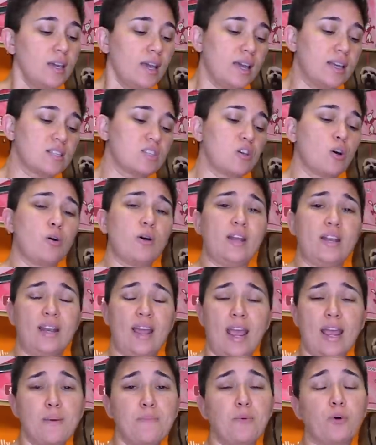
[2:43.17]
And so
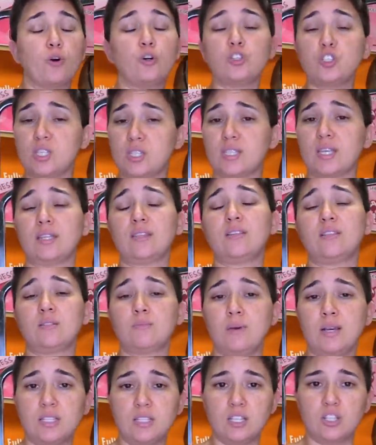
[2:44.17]
in April, she sent this
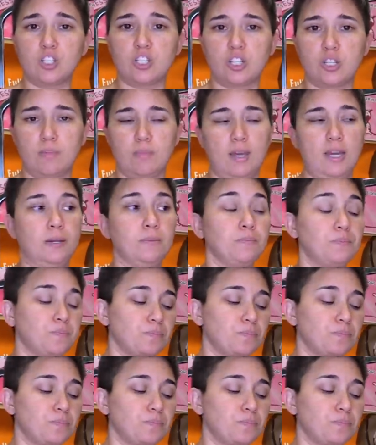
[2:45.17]
message to me.